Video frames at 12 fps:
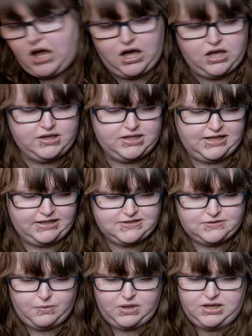The
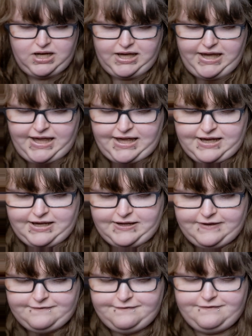next one I
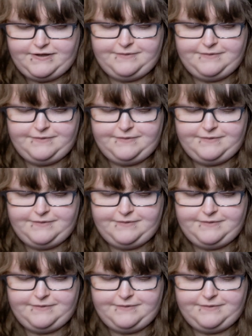have